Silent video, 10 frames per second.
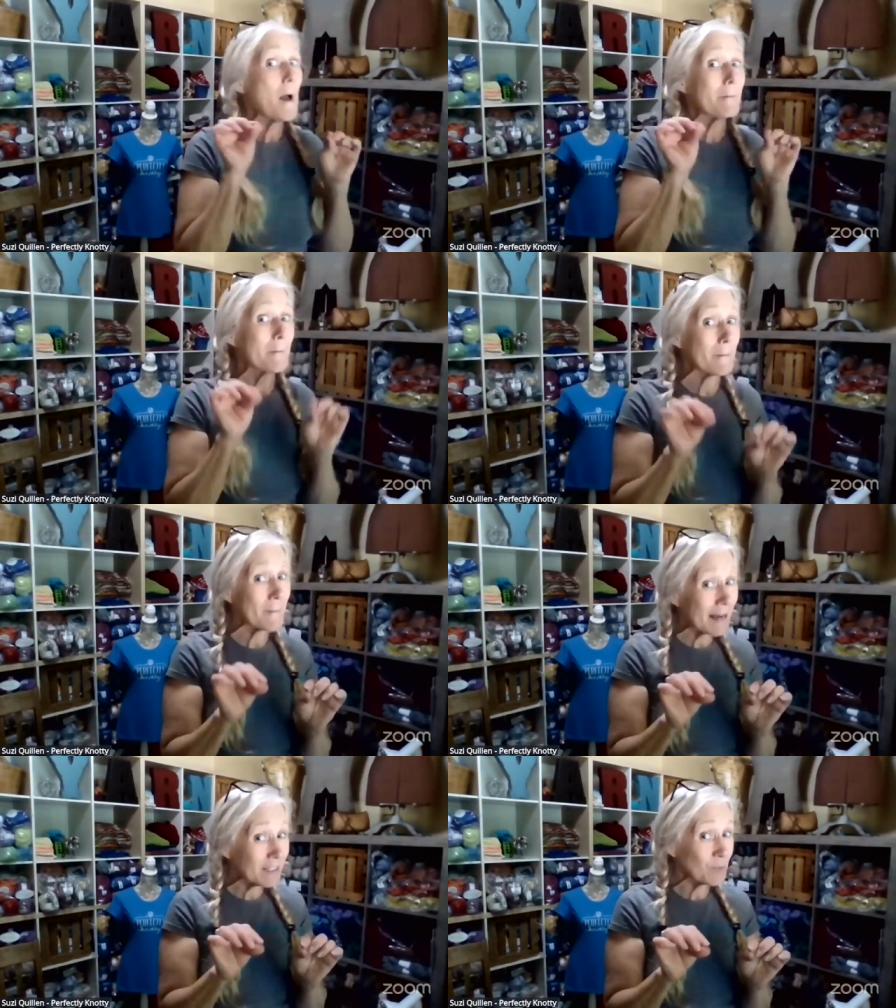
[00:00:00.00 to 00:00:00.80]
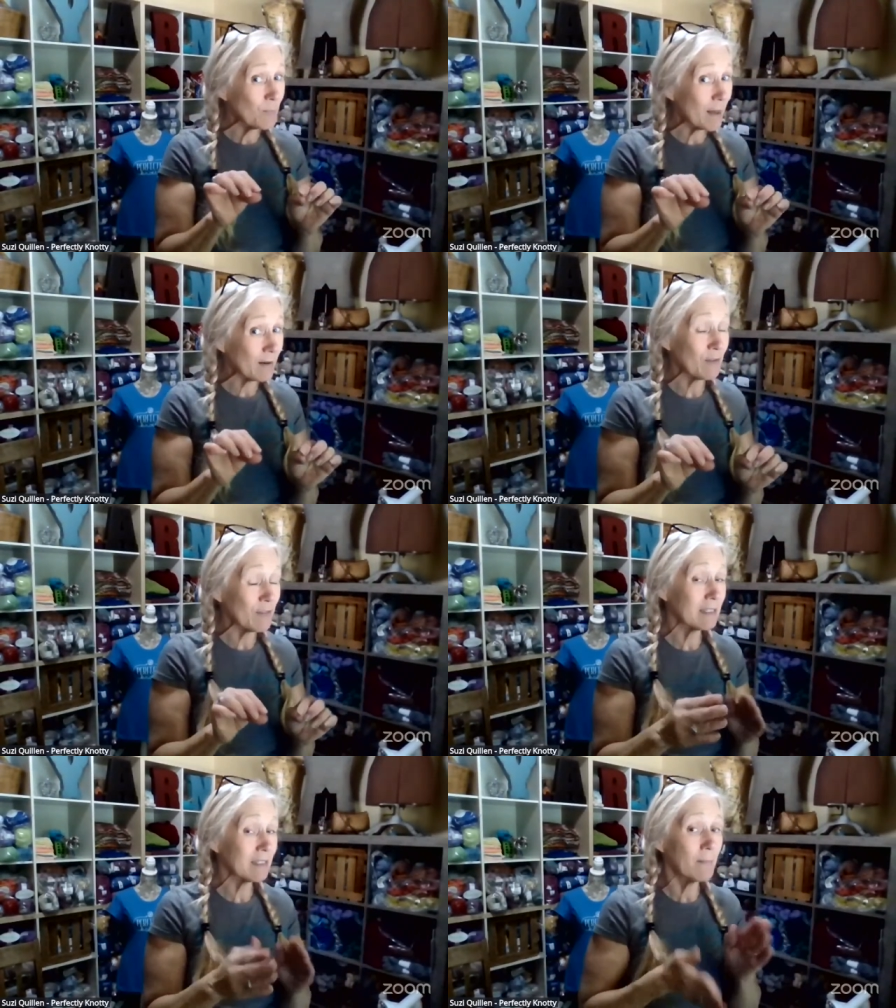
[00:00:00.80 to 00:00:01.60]
much better
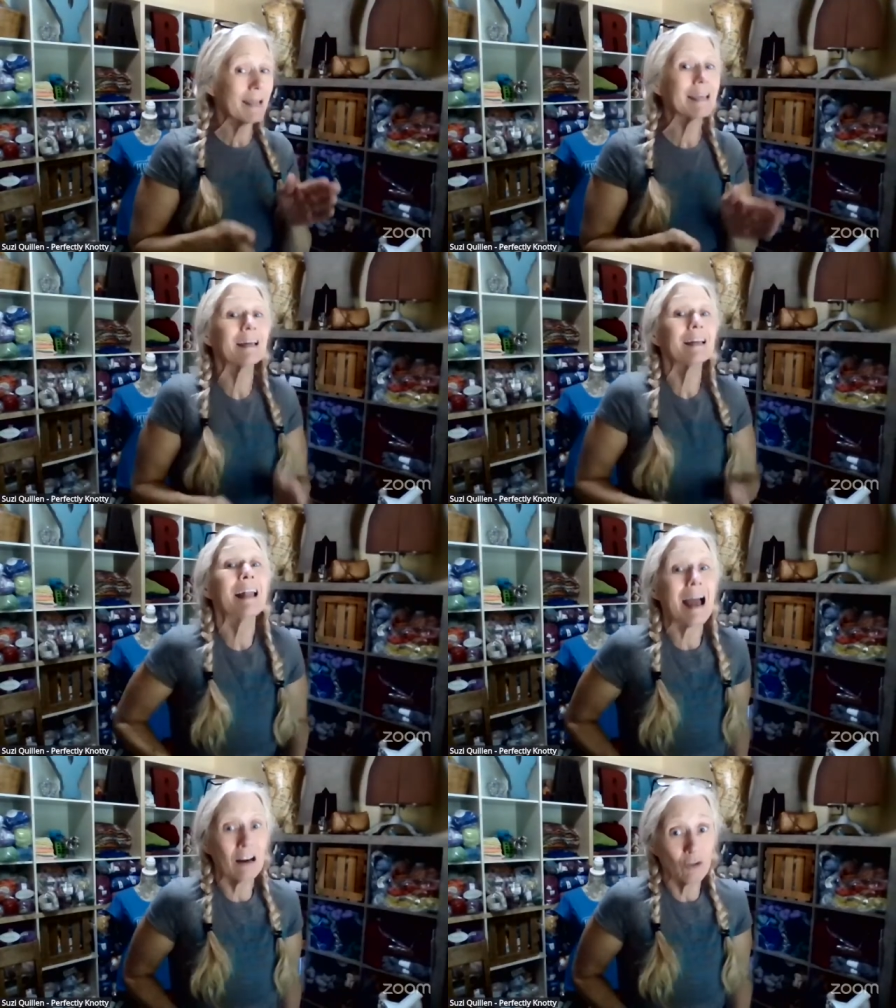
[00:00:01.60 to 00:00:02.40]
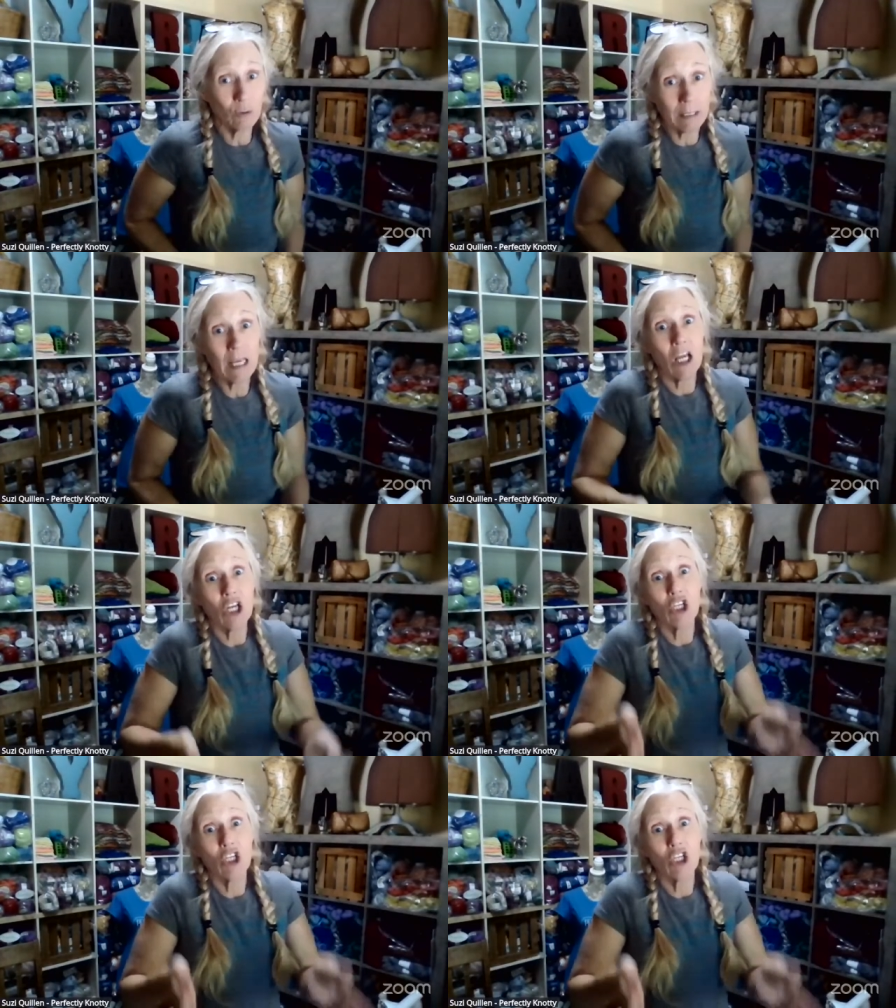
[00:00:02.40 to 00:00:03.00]
this time and get an actually